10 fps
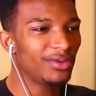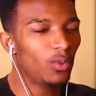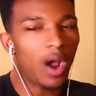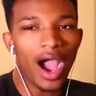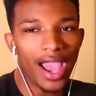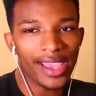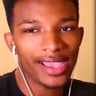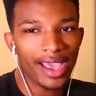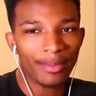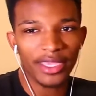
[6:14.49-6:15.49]
Why?
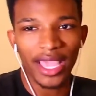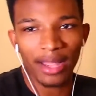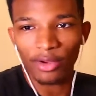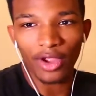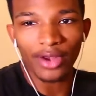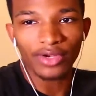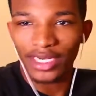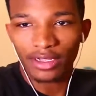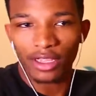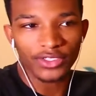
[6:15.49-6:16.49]
I'm a gamer. I don't need
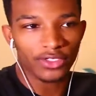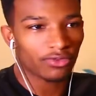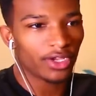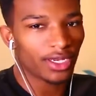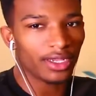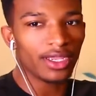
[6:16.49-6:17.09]
a glossy screen.